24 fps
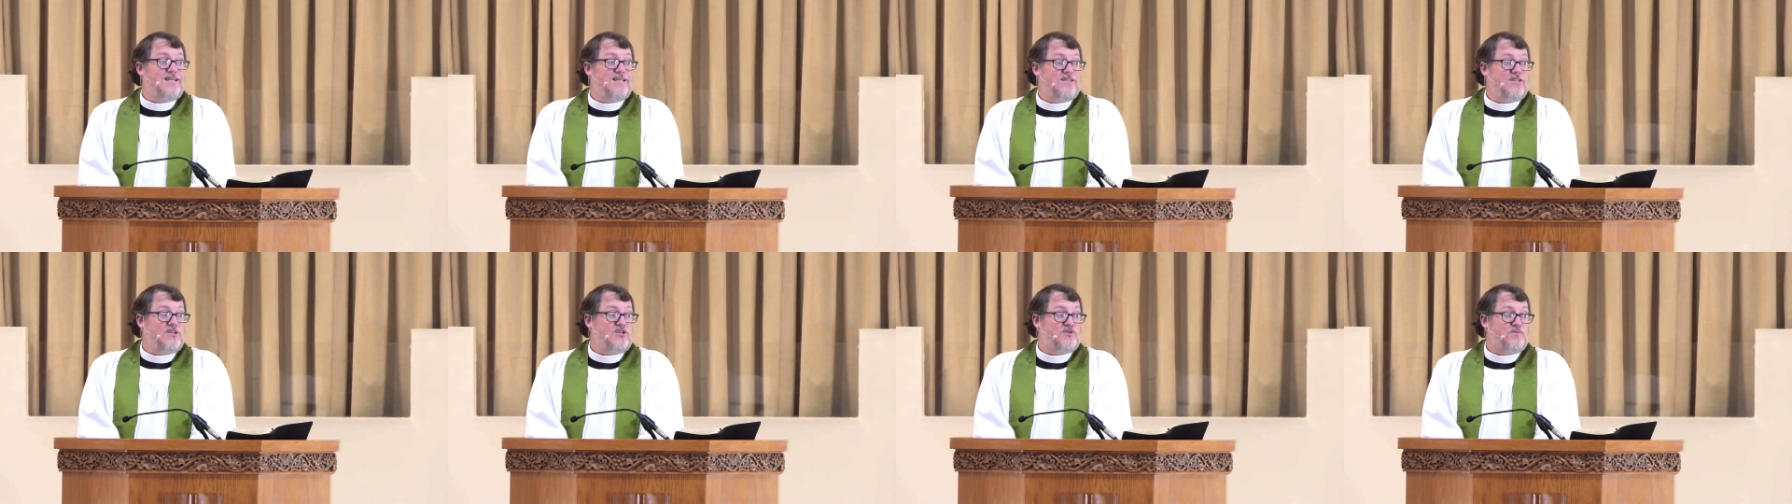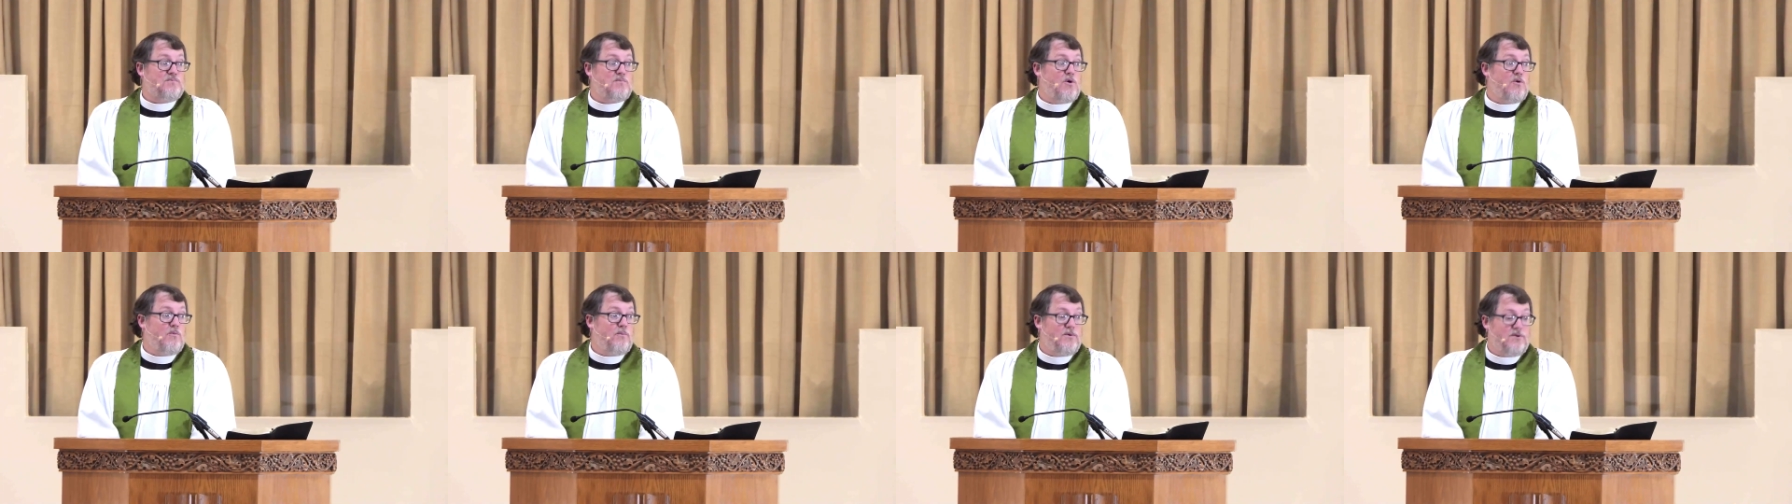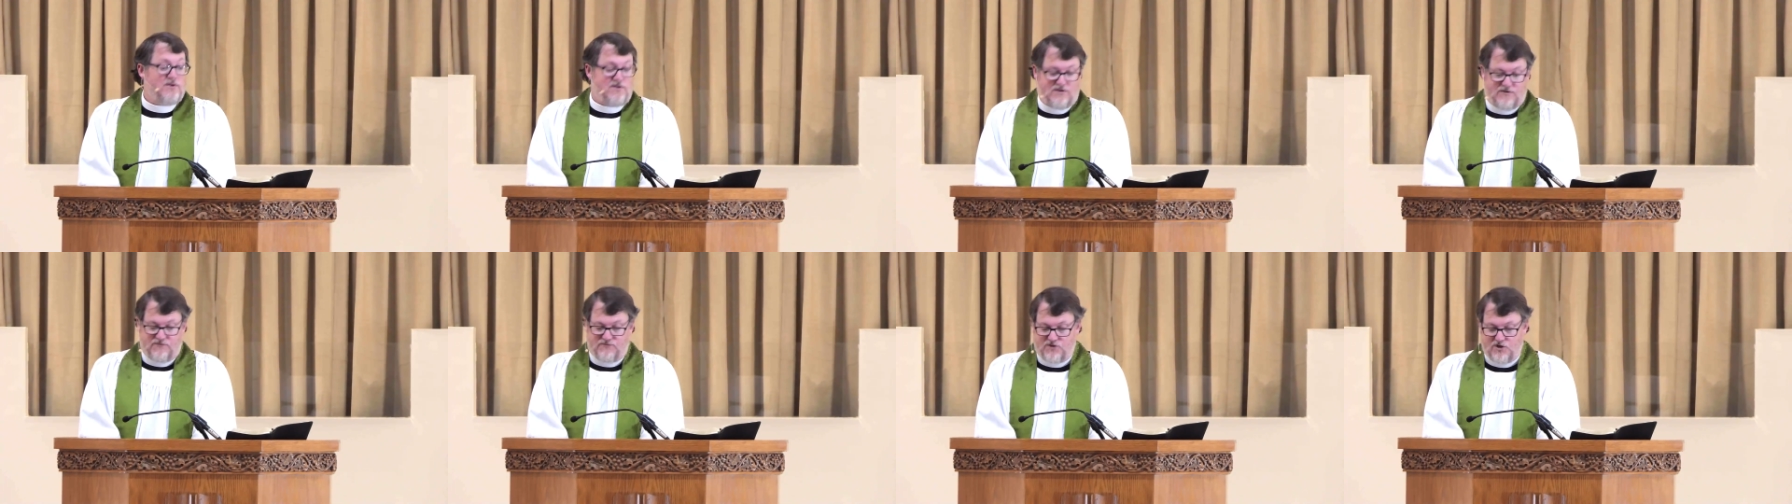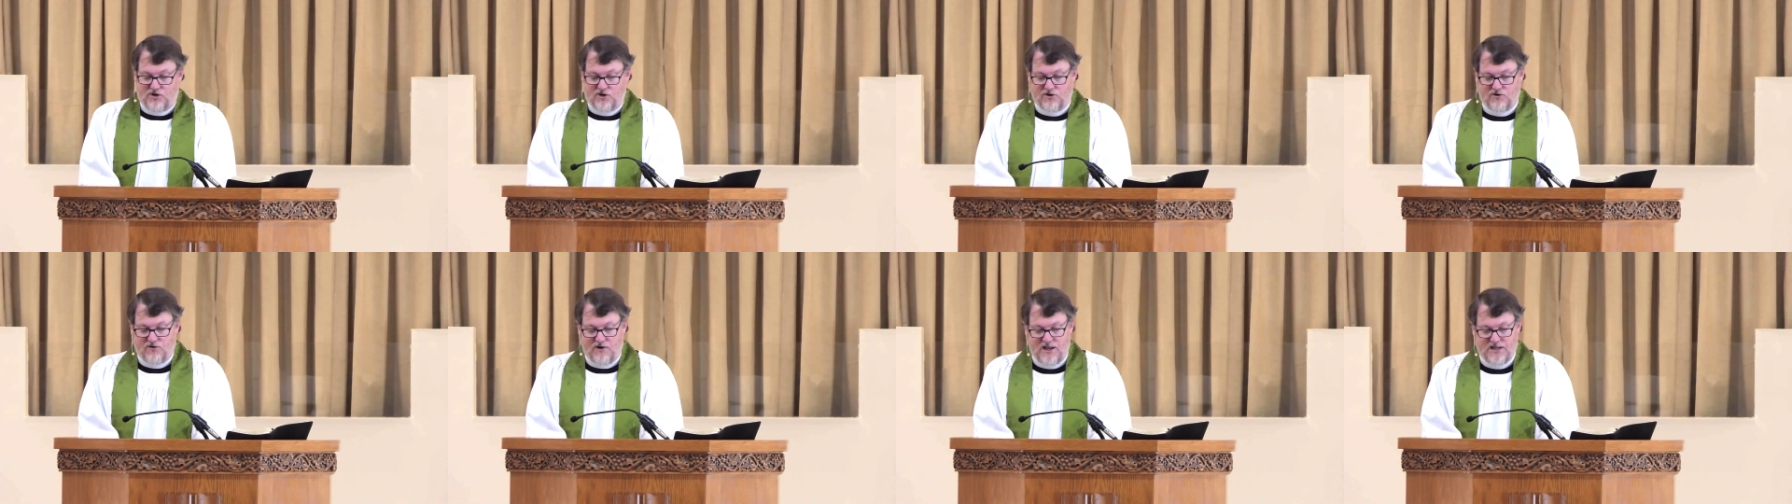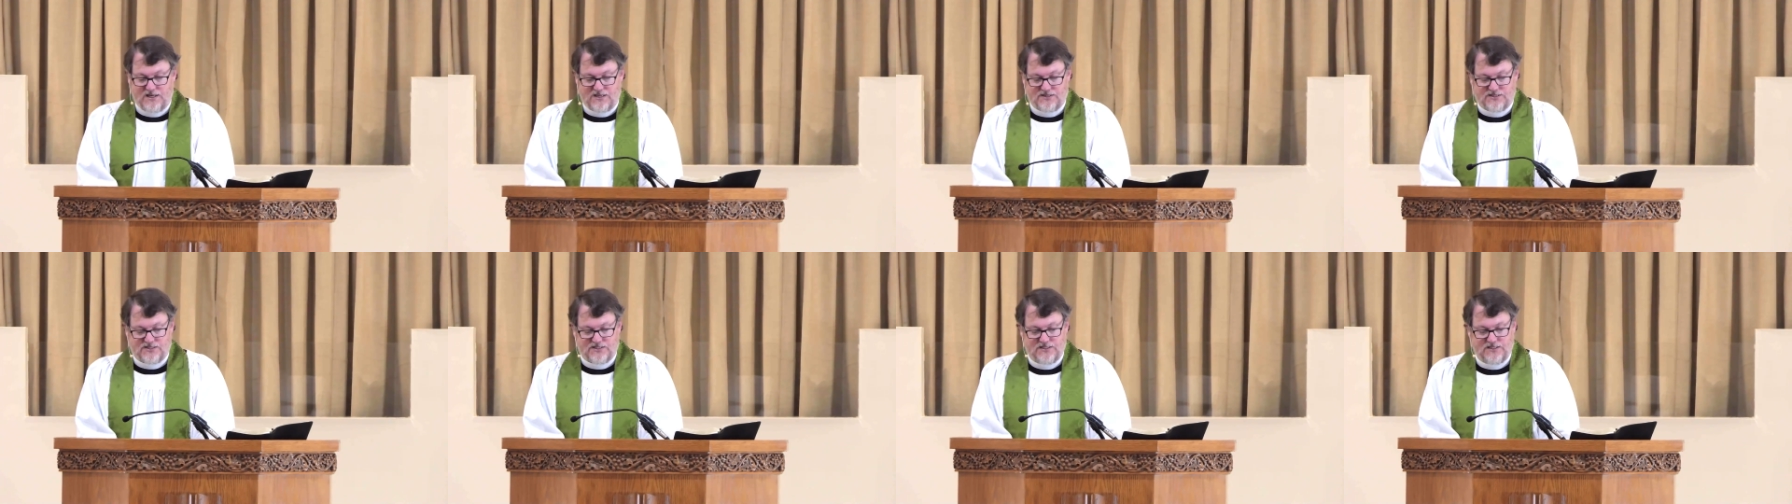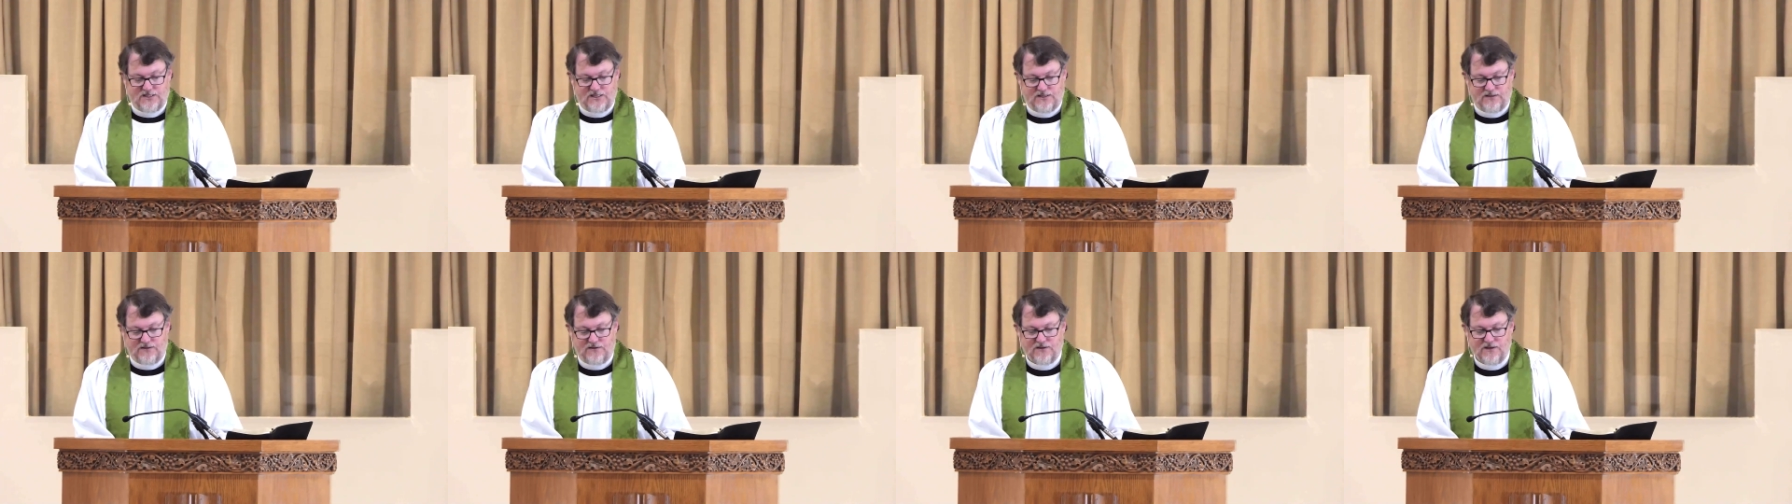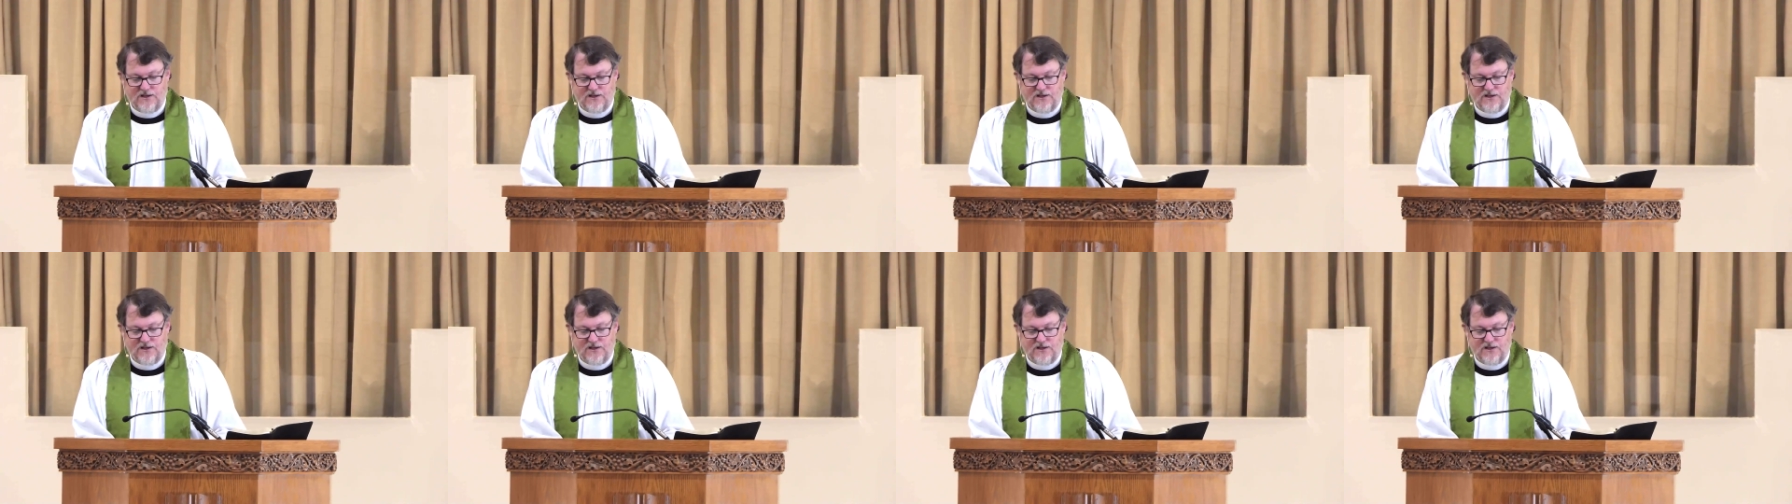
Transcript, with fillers: this moment of their greatest need.